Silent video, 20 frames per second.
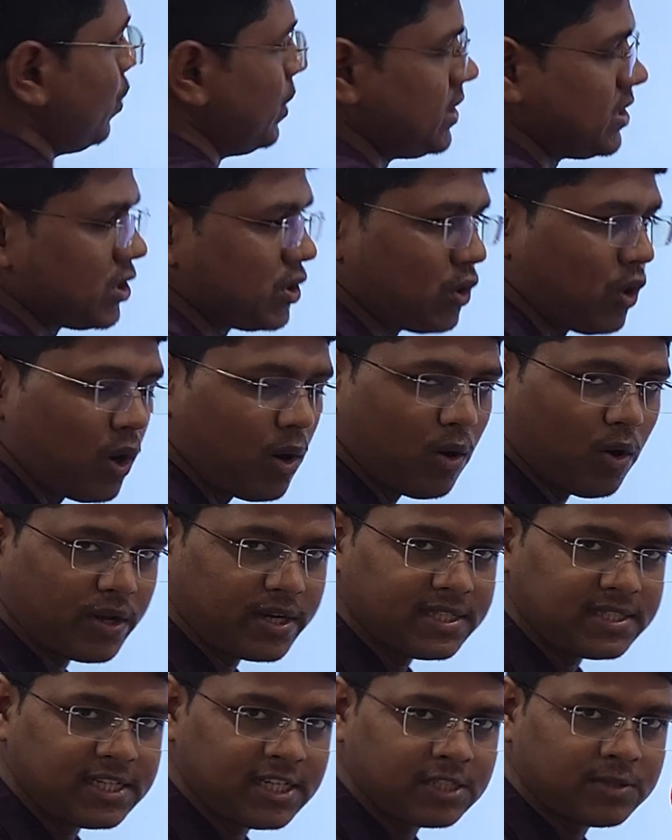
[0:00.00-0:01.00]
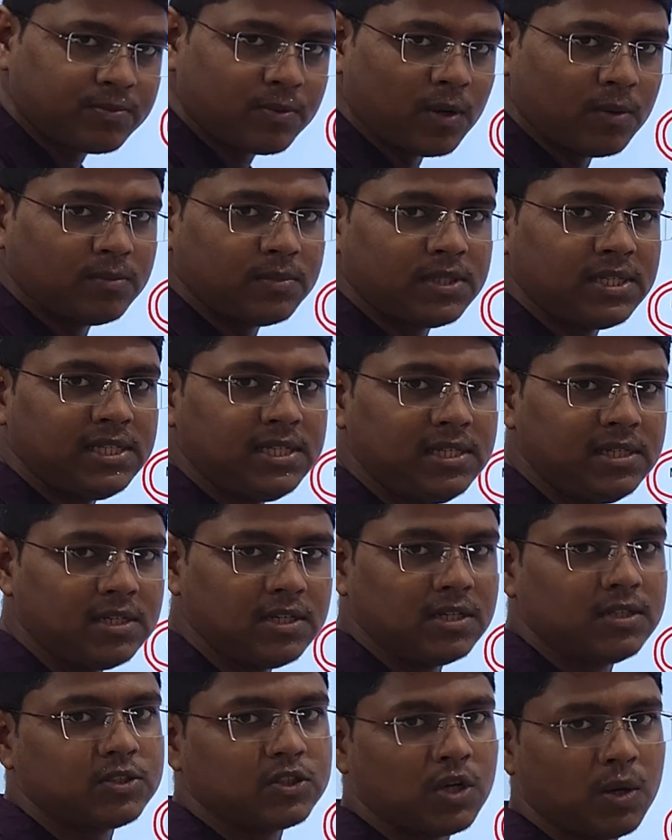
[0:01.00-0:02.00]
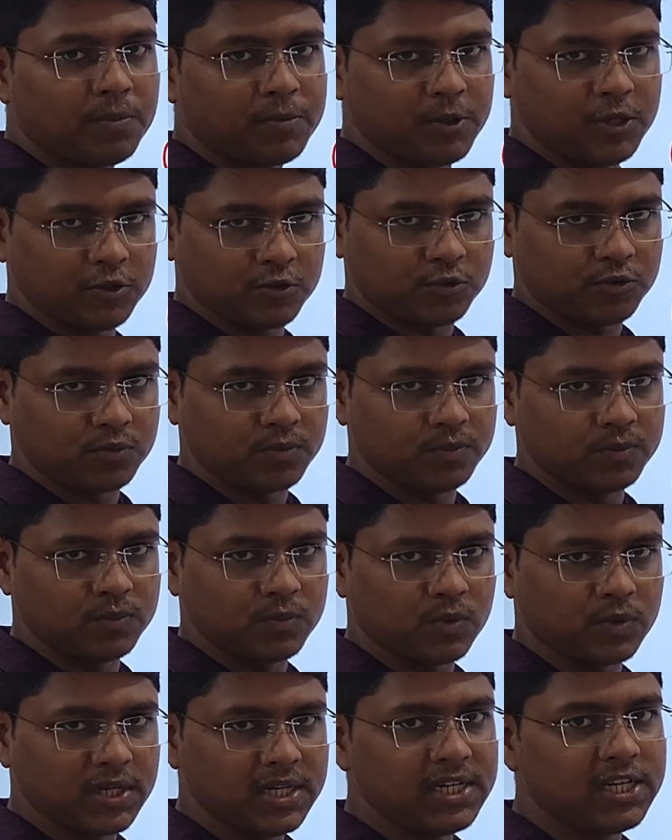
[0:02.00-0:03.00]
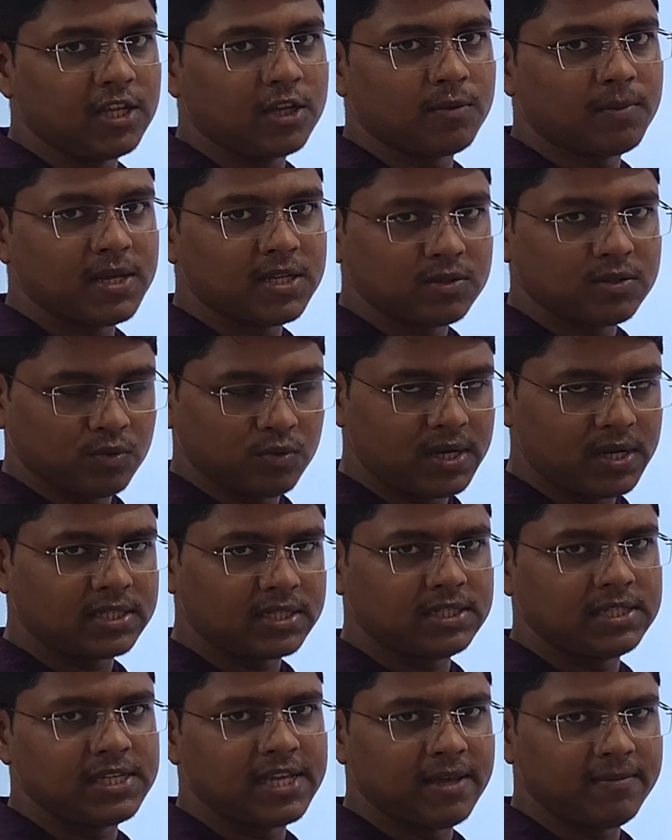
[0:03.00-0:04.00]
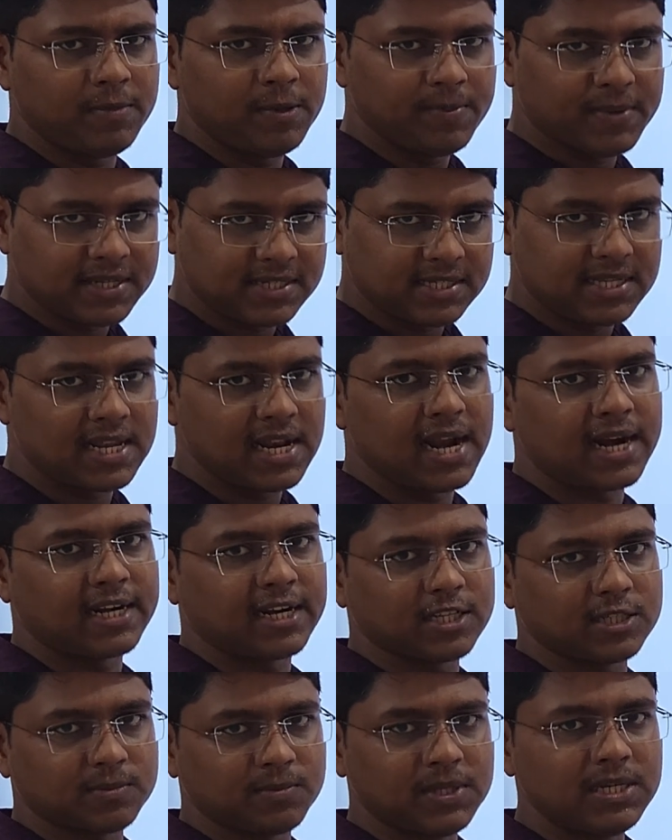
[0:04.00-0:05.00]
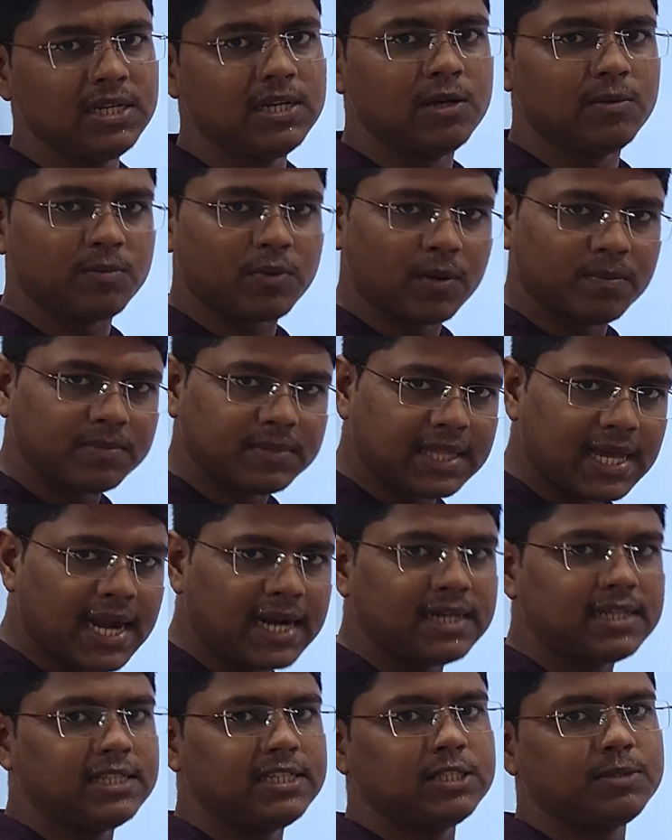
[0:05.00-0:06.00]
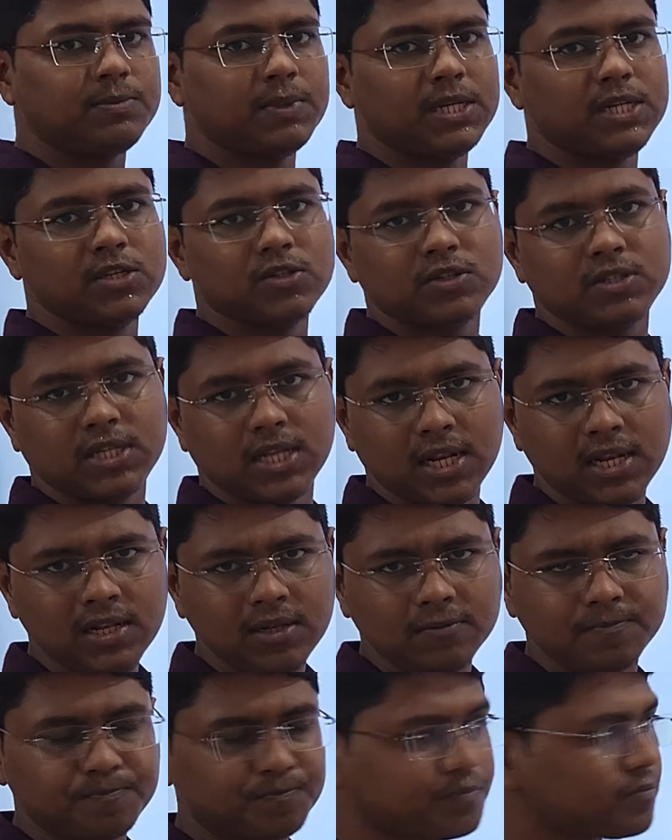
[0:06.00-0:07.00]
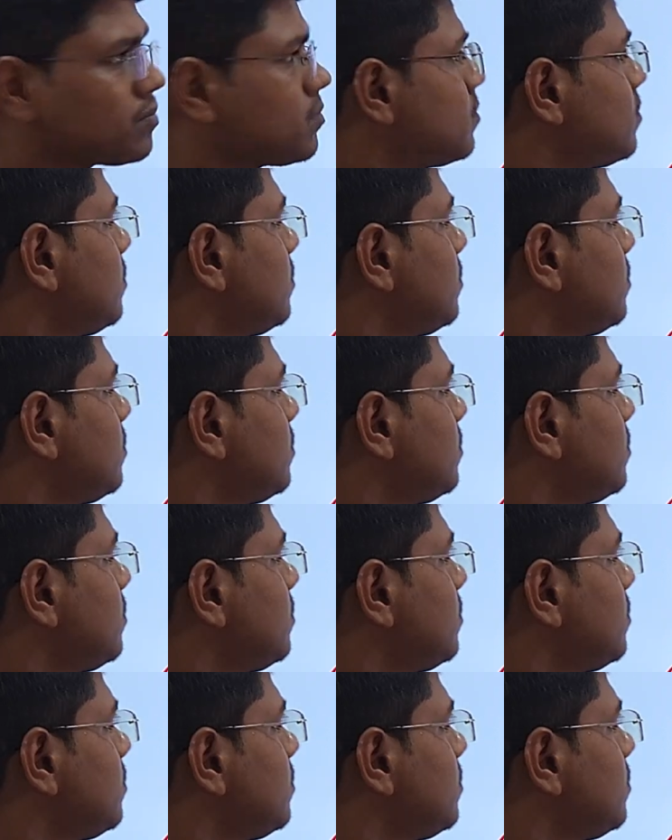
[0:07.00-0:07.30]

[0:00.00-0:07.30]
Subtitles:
which originates from the soft tissue. Okay, nearby where the heavy fascial attachment, from that this periosteal